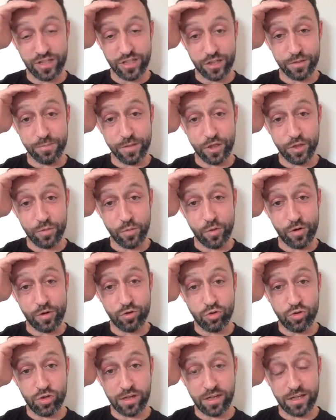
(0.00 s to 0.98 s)
This is much more
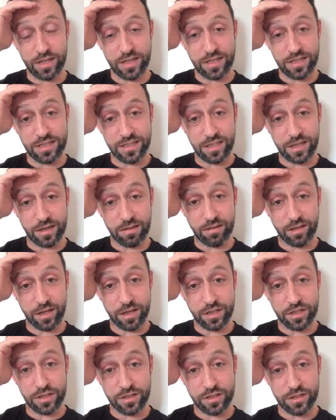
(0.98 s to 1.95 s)
interesting, and I think
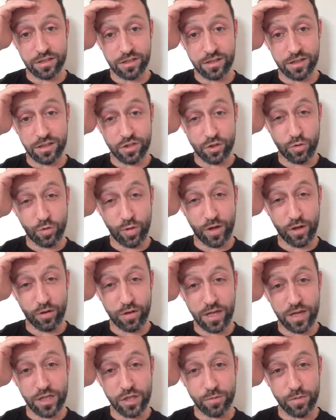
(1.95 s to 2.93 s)
it's quite
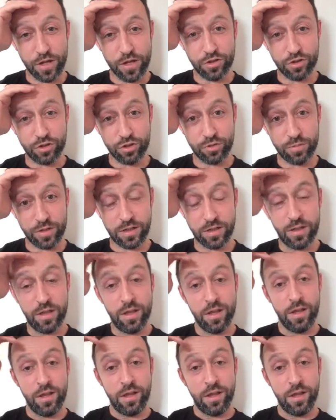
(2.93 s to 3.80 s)
okay to answer as well.